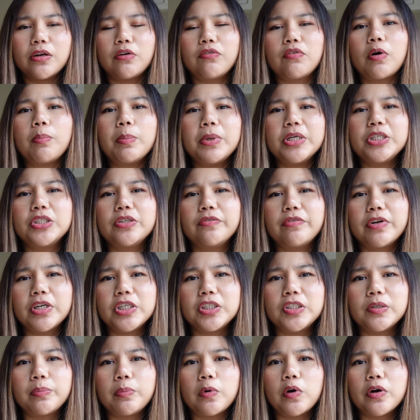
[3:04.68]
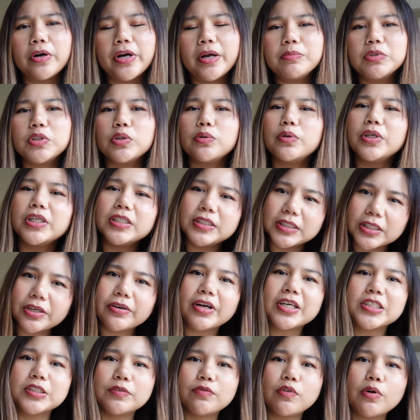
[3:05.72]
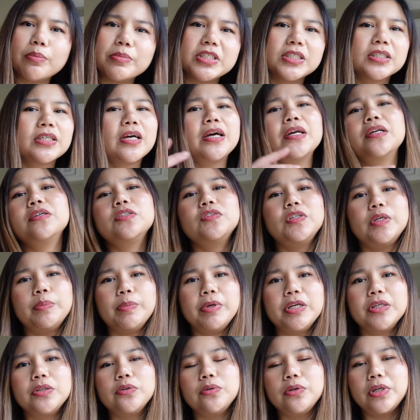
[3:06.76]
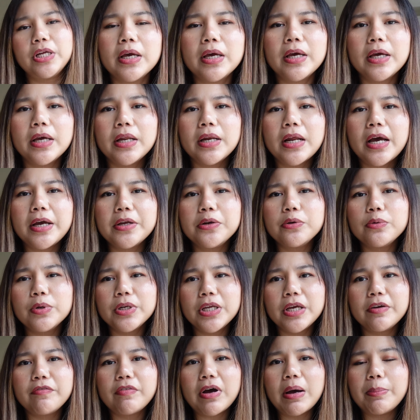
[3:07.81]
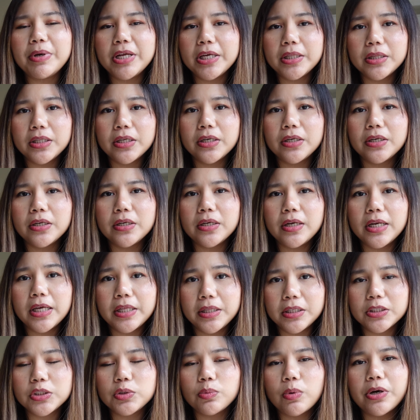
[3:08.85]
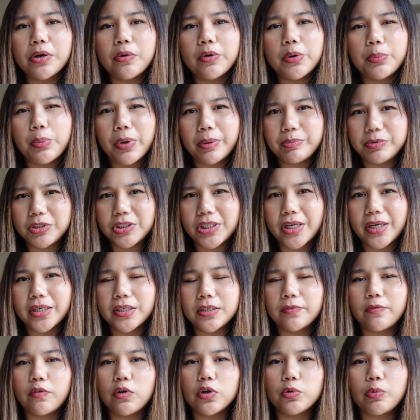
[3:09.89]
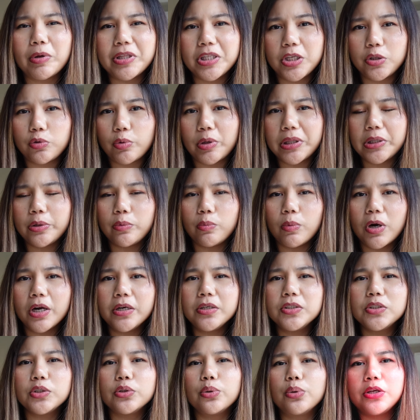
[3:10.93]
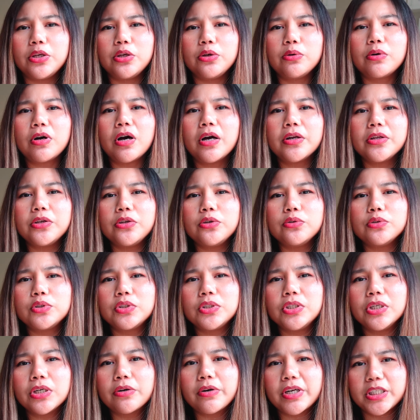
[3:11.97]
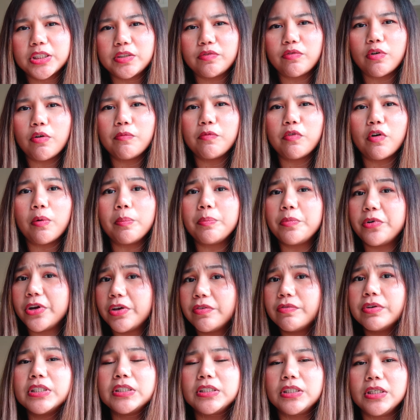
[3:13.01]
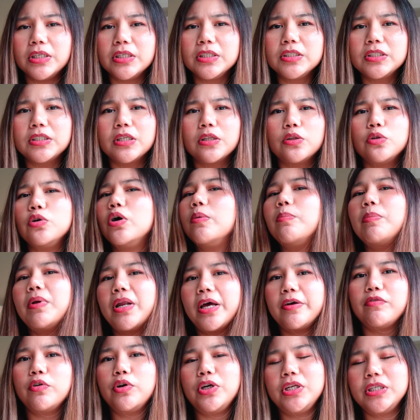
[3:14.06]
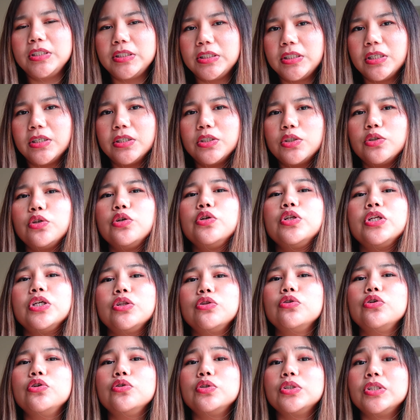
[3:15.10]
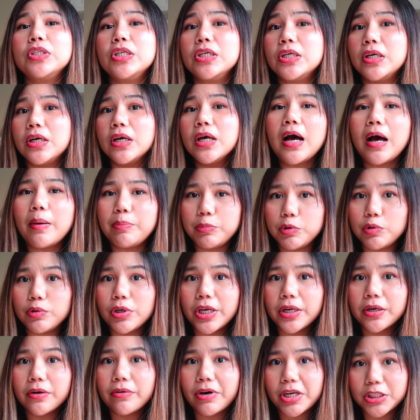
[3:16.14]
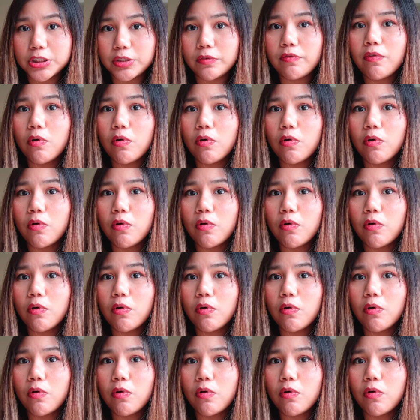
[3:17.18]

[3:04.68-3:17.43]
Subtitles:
of completion foundation program, so this CREST form is kind of similar to that. And I know they've updated the latest one on the website for 2021, so you can't use the CREST form from previous years to apply for this year, so you need to use the up-to-date CREST